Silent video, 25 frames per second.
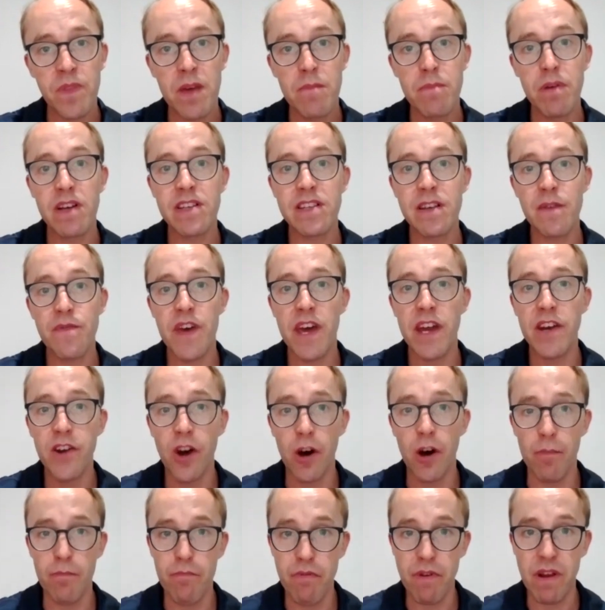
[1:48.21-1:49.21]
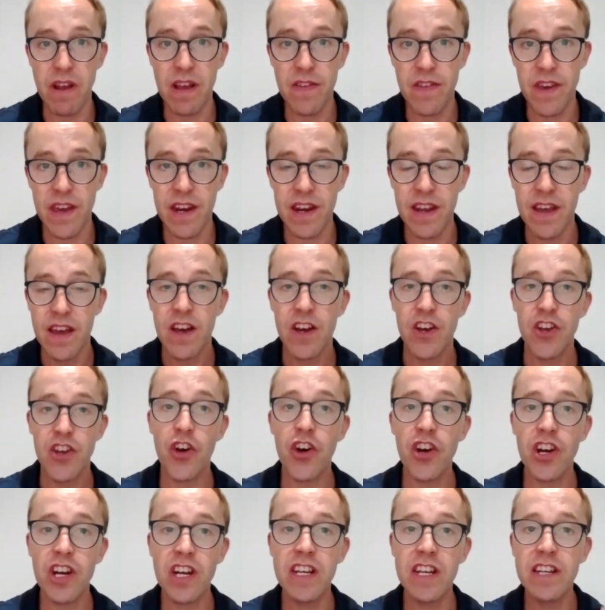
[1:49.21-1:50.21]
Because if they're not breathing, you're
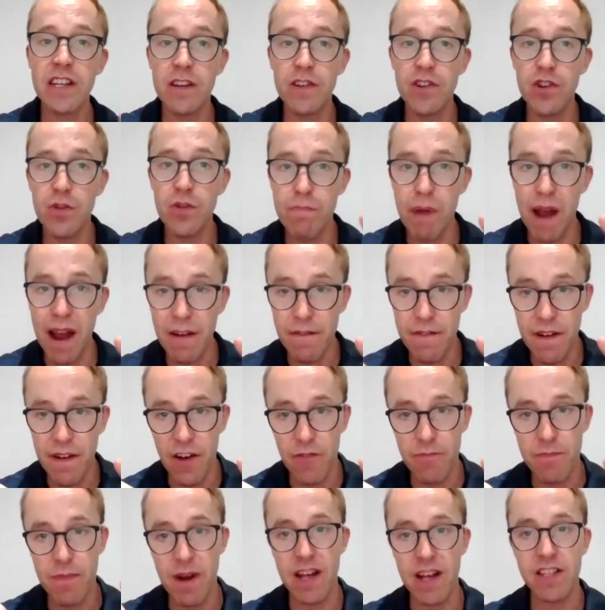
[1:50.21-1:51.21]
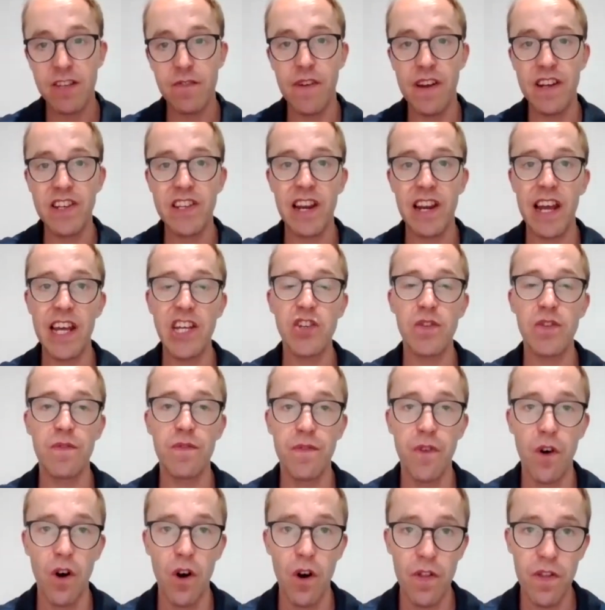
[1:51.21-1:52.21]
going to need to do bag valve mask ventilation
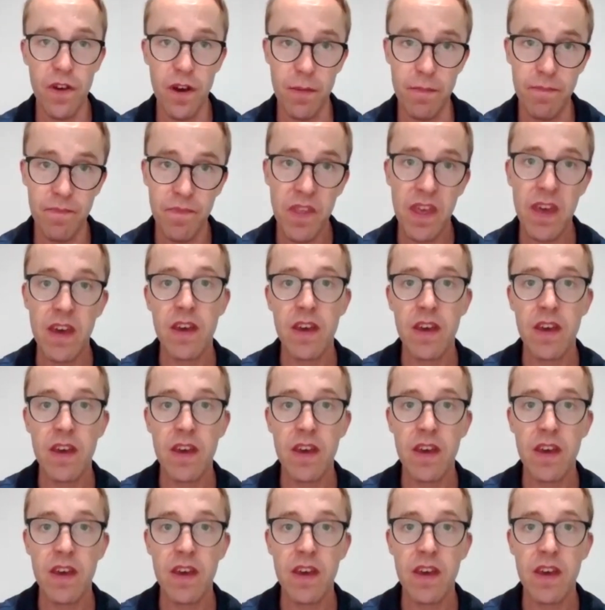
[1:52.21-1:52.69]
for them.